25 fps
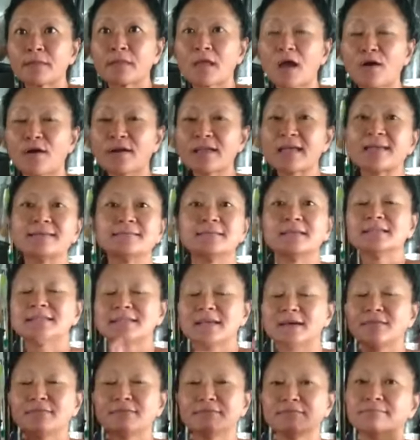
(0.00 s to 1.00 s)
Oh, okay,
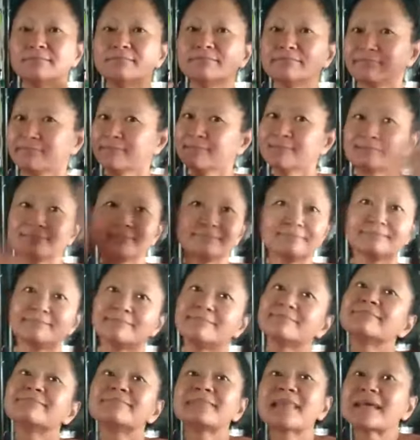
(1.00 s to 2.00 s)
so
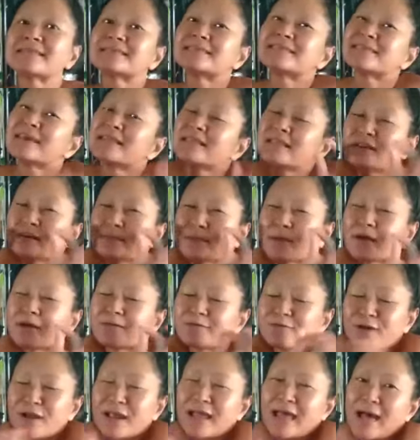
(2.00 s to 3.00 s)
that's a little bit
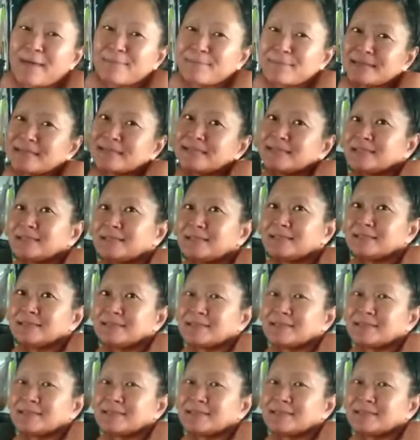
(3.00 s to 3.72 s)
of what happened.